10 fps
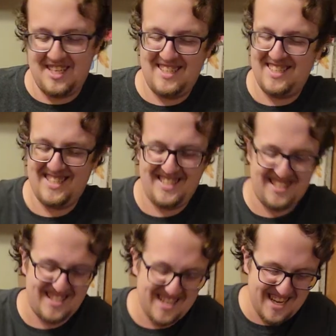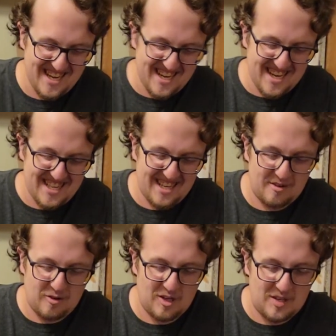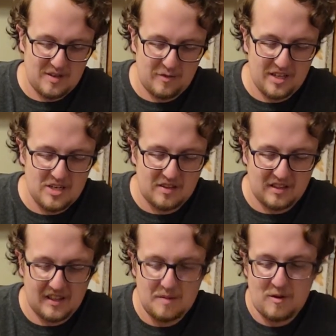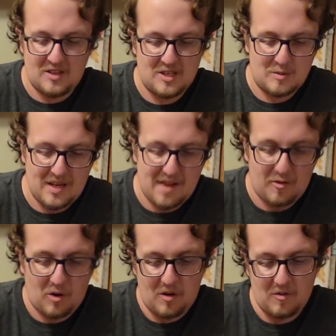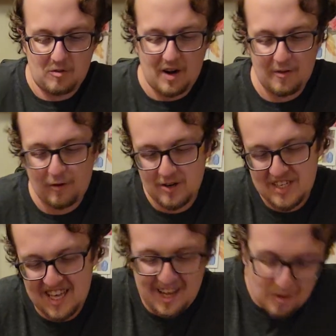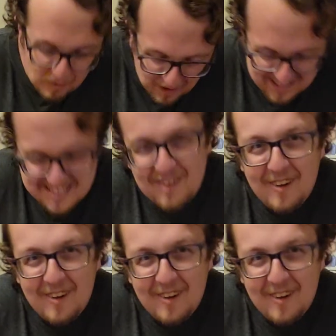And of course, to finish off the Link monsters, we have our first Ed Rising